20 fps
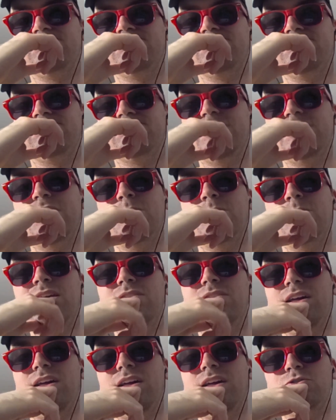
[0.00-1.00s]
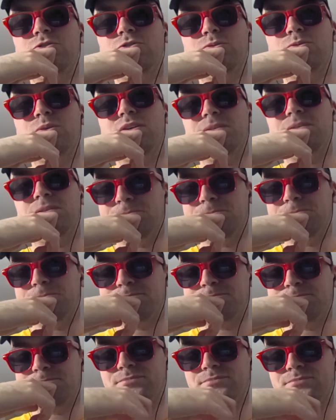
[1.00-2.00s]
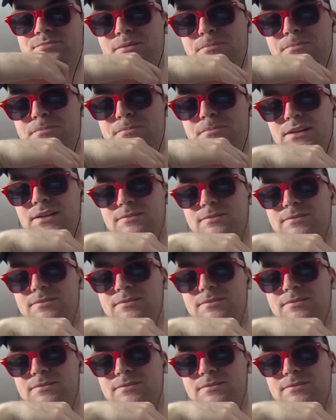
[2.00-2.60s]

you make of that what you will. But